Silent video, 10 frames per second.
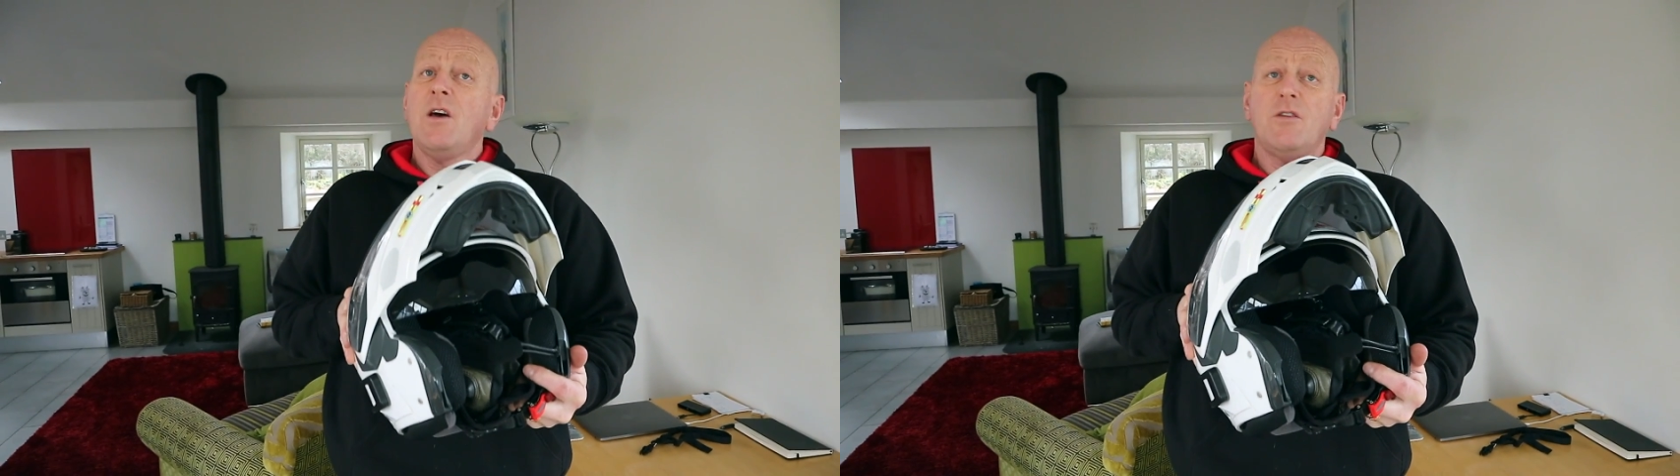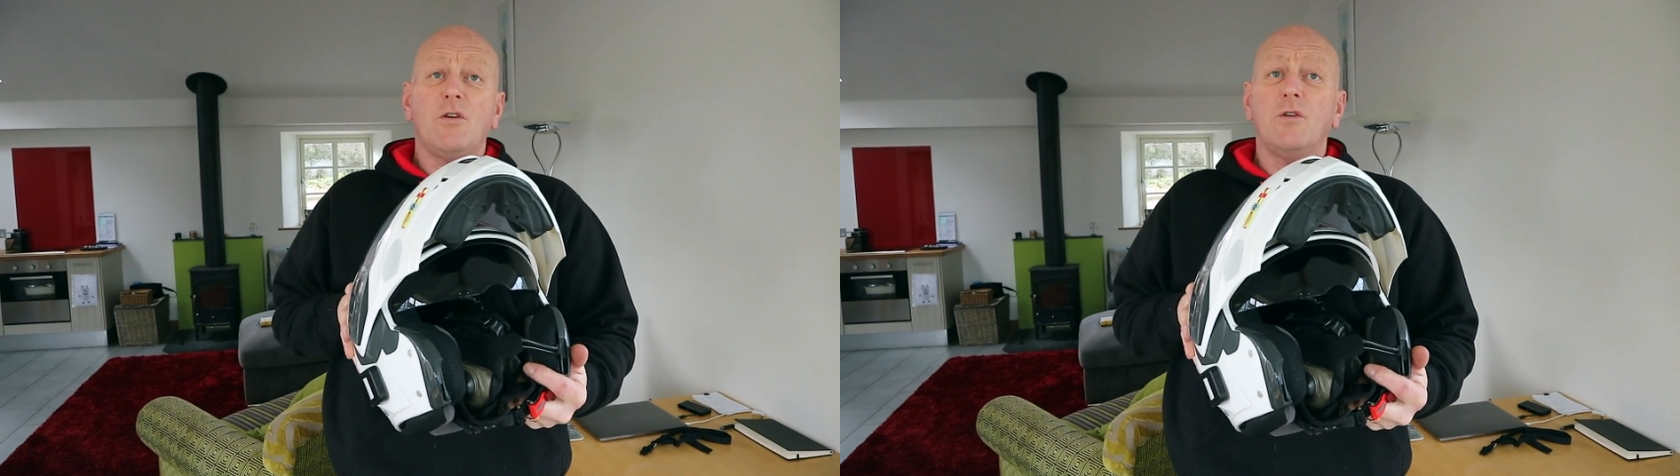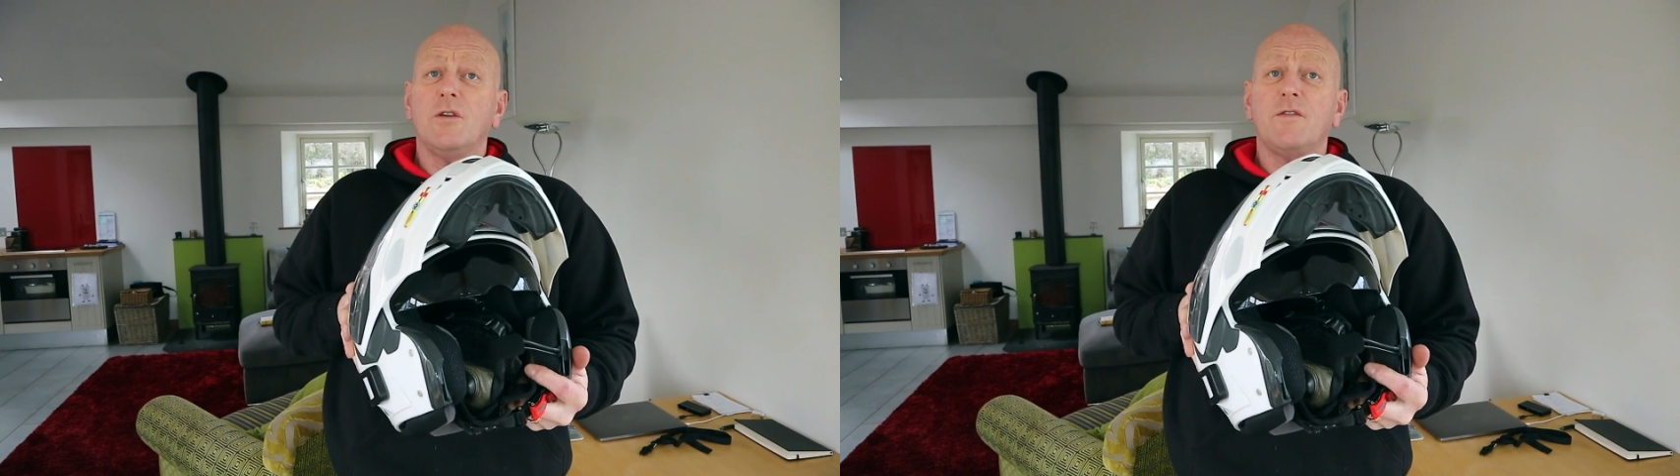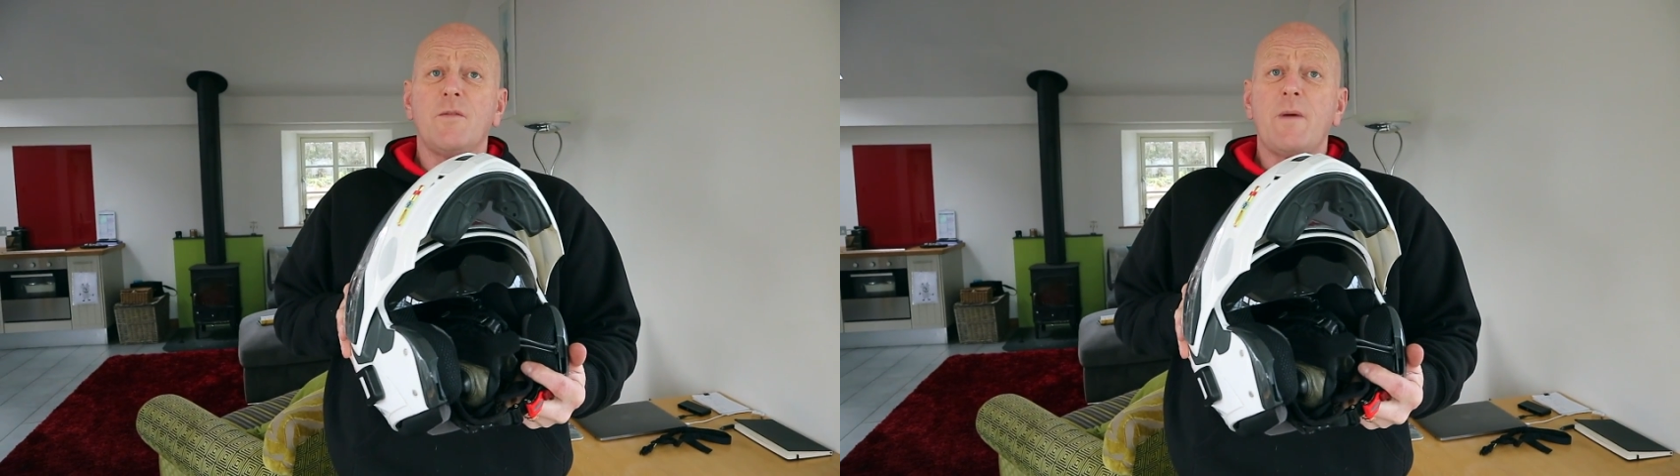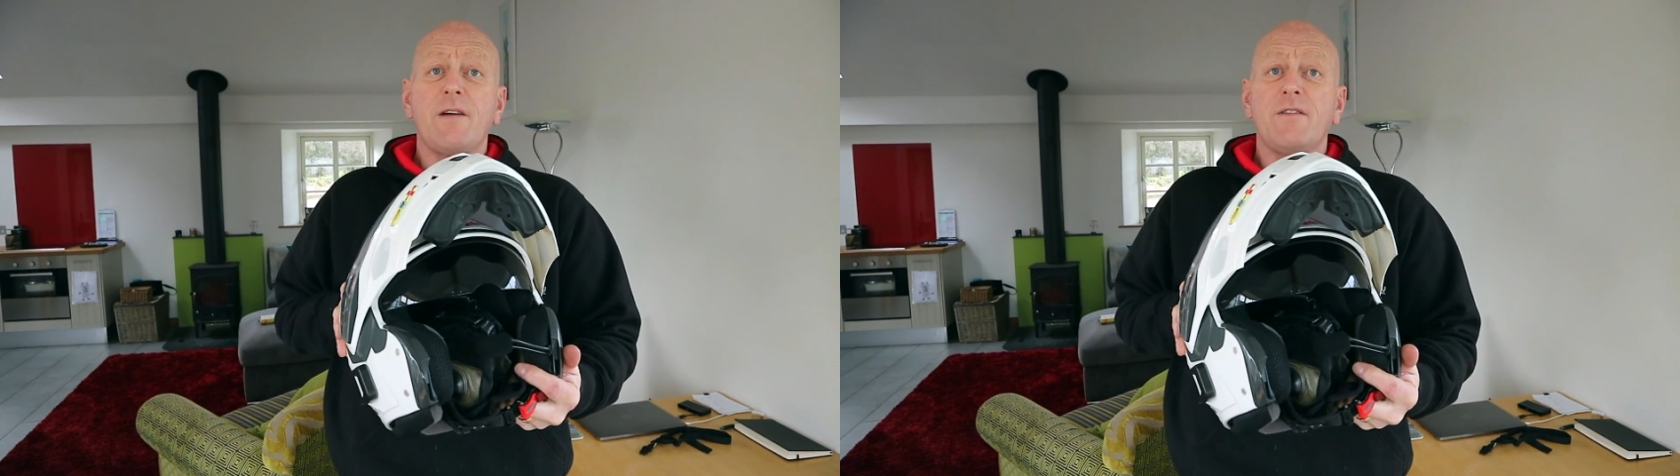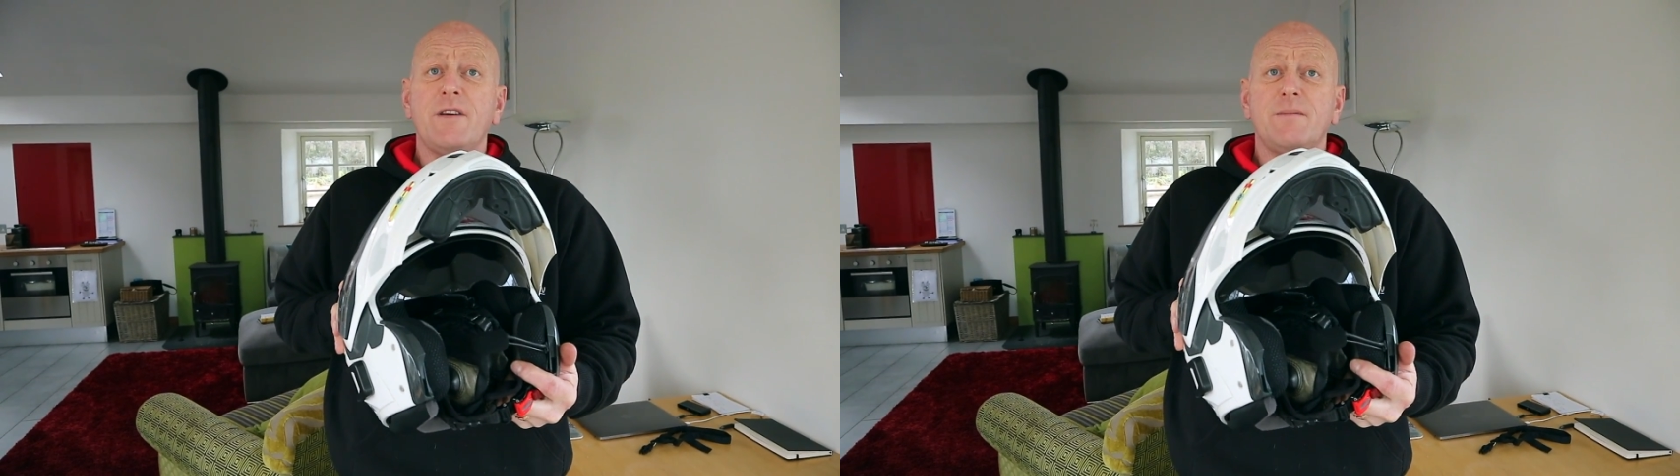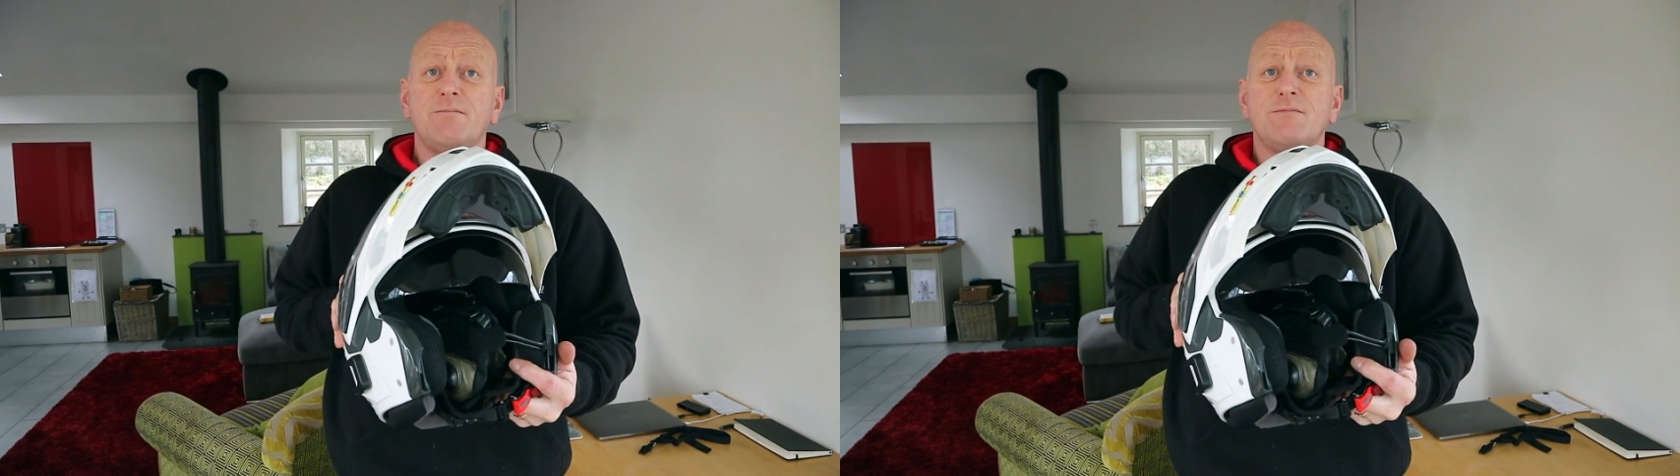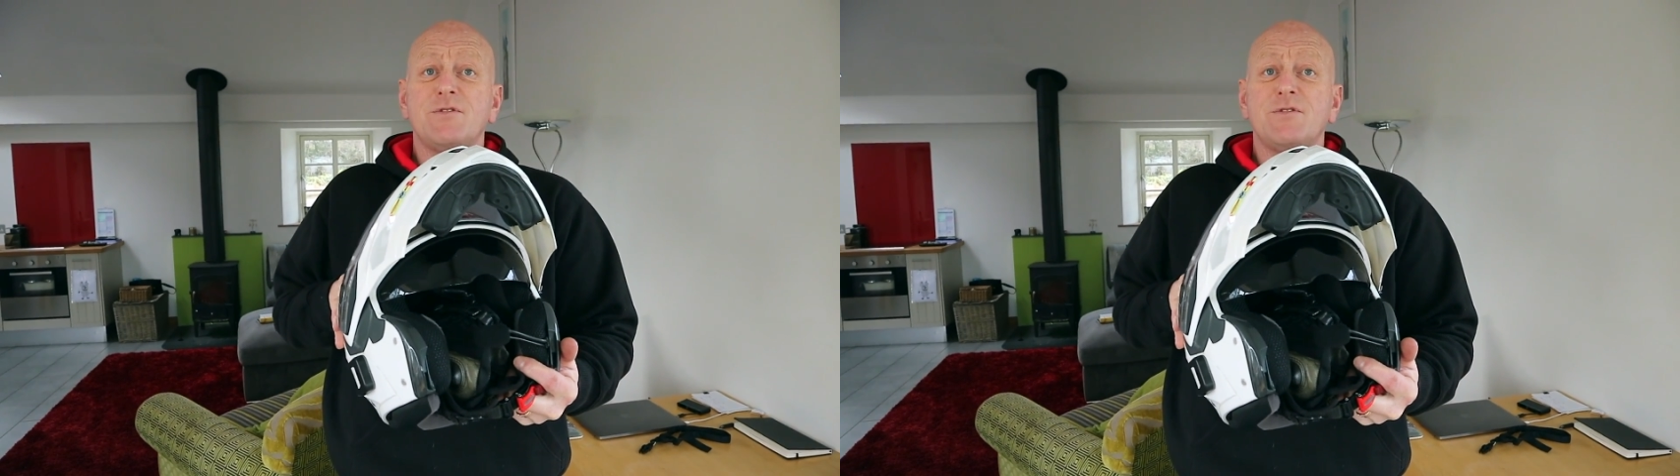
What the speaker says: Not all of them have it.